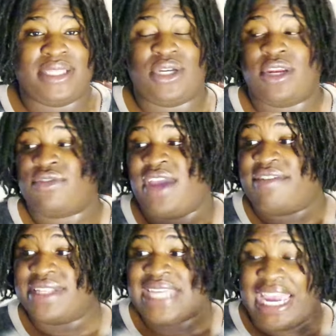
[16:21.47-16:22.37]
is good or if you
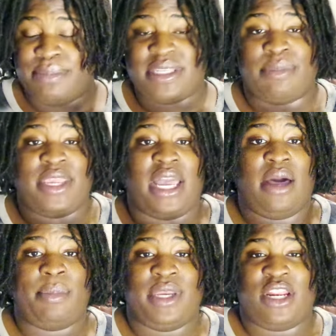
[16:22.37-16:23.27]
have to type something
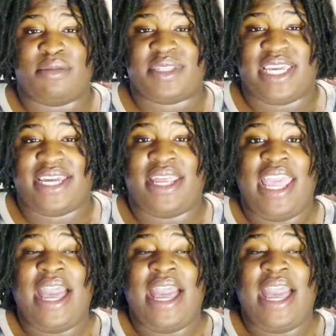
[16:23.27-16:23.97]
up, you know what I'm saying?